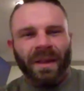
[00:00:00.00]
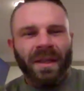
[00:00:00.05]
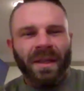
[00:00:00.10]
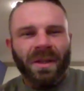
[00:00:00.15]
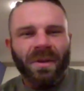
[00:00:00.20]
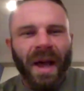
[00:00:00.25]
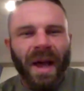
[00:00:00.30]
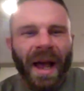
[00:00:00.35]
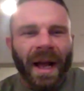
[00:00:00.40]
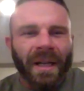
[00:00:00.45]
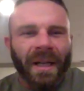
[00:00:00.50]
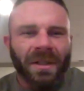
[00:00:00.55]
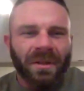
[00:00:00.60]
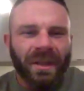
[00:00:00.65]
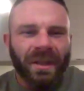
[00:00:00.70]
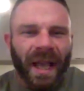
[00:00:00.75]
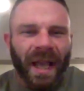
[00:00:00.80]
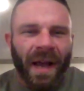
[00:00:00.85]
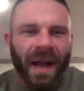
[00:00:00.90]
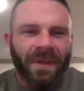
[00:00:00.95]
I think you
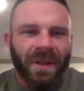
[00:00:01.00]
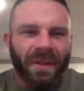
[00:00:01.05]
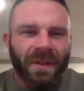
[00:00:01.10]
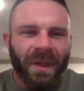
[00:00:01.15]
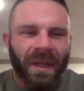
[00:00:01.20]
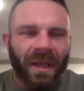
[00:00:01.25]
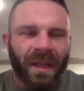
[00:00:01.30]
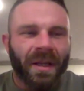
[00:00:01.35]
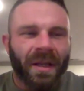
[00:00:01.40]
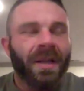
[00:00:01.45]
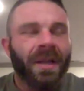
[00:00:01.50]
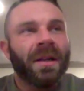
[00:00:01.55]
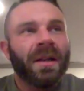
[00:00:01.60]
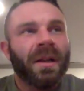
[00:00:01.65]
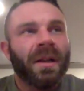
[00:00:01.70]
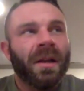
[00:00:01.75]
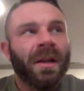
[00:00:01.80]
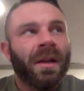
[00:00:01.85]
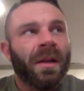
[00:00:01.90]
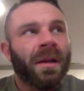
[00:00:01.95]
actually have to be.
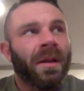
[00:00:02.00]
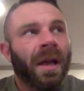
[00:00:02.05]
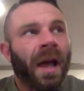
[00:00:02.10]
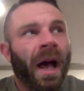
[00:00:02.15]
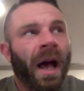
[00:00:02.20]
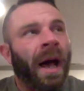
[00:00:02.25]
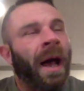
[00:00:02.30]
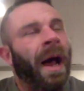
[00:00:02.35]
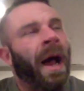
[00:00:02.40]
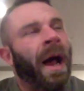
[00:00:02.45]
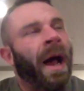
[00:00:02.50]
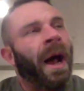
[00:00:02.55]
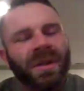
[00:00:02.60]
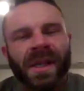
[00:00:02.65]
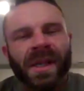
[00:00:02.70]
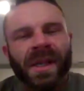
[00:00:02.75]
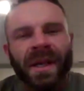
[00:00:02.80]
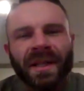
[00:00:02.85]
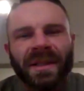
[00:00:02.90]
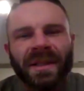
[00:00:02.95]
I was
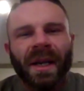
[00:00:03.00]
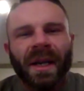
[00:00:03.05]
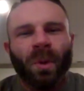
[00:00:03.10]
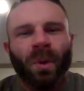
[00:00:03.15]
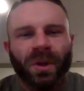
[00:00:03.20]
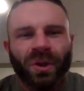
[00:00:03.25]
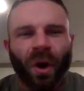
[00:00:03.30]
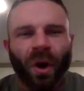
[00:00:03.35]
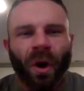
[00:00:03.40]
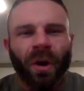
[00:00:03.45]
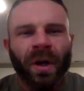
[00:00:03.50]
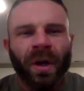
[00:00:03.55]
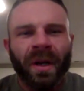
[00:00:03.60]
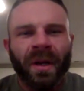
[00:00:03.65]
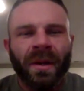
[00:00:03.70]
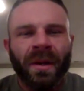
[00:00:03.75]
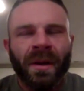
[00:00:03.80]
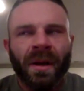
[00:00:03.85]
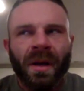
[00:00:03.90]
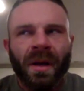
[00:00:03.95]
gonna say
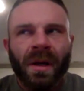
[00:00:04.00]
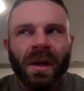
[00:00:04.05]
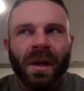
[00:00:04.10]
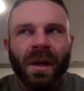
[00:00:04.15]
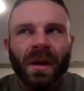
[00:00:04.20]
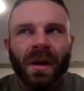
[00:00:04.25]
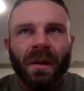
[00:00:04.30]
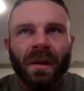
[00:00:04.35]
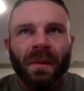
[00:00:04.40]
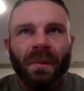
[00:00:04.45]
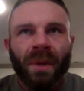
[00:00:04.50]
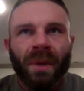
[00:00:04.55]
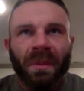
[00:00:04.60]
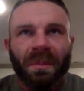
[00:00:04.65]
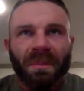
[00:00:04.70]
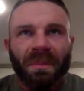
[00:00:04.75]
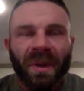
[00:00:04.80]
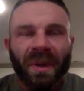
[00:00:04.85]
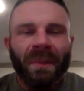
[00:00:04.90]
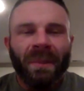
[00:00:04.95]
retarded,
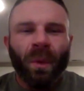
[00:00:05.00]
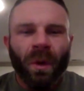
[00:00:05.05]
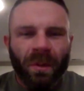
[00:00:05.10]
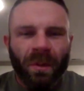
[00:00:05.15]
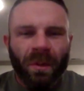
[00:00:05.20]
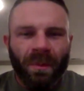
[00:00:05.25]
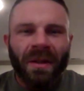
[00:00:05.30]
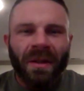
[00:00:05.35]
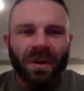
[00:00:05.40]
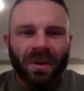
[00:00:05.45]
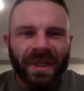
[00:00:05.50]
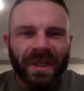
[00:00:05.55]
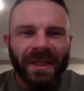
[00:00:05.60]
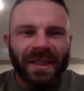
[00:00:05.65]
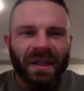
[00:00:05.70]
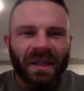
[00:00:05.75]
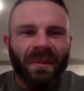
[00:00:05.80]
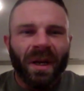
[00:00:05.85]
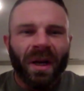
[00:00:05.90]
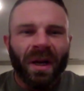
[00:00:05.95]
but people with mental
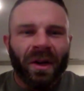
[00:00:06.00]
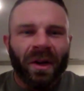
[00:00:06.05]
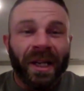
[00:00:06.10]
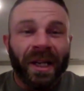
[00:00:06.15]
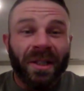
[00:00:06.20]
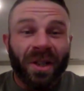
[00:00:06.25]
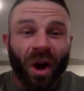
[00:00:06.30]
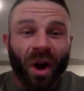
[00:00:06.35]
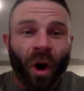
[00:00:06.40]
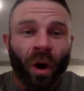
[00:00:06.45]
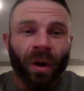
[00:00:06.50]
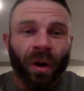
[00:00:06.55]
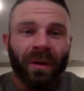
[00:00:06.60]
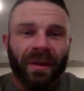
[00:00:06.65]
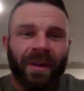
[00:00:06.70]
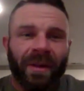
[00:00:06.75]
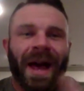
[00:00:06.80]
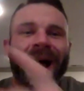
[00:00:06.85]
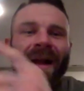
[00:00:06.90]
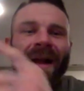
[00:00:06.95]
disabilities
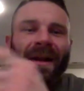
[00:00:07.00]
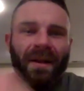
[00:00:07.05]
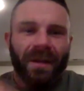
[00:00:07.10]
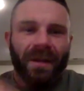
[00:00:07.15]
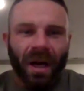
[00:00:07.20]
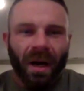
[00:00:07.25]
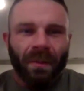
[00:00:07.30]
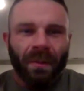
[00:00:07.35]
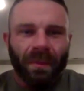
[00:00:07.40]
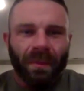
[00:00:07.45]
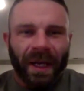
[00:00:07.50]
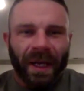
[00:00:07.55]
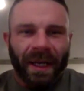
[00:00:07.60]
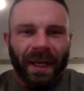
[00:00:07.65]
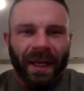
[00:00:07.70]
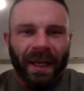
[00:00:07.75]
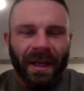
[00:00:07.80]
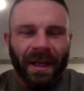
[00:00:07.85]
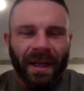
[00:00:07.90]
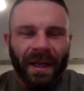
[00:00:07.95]
aren't that dumb. Like
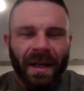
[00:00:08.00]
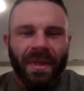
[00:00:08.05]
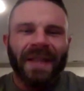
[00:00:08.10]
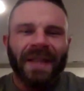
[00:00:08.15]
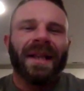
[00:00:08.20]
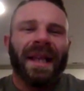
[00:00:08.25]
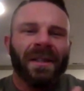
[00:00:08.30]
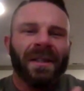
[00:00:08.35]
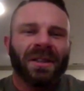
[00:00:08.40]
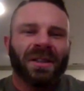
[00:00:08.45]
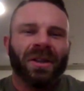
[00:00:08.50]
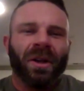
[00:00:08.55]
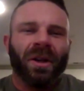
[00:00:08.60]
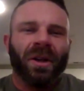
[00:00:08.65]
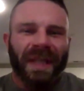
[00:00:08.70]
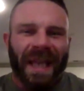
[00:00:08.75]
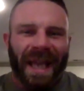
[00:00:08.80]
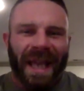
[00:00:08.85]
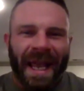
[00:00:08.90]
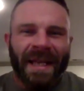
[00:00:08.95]
that's an
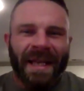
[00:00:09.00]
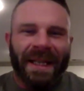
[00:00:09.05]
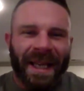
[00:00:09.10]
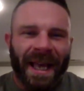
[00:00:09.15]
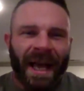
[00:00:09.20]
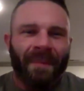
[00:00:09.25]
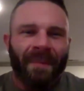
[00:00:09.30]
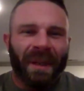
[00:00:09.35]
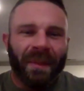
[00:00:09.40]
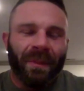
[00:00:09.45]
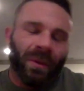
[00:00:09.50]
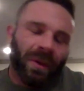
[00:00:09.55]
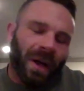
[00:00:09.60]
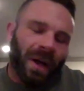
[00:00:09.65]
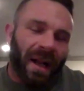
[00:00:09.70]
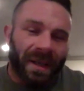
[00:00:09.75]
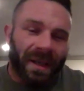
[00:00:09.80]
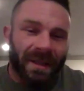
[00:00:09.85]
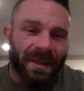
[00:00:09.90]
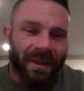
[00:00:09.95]
insult to handicap people.
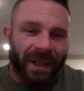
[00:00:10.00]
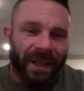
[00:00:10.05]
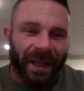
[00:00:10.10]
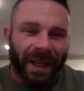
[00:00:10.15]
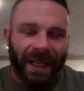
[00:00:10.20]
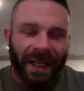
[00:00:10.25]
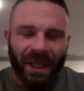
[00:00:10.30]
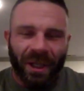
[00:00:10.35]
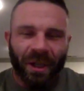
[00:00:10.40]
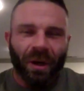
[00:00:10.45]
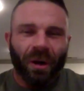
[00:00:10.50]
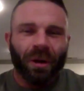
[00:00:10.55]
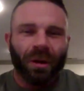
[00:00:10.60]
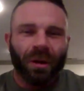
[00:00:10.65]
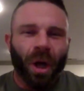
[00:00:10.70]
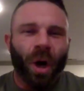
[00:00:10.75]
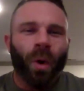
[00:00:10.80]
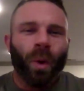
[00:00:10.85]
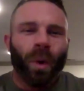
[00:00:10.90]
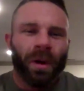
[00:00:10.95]
Honestly, like you're
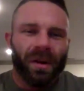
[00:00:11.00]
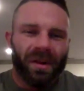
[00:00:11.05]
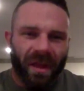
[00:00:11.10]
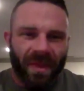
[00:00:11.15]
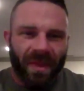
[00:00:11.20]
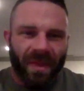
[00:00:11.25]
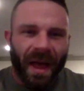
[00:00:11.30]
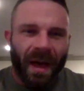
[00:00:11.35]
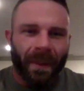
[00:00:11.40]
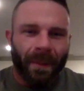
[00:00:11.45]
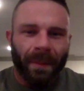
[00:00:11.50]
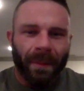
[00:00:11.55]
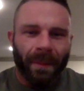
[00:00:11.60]
lower than.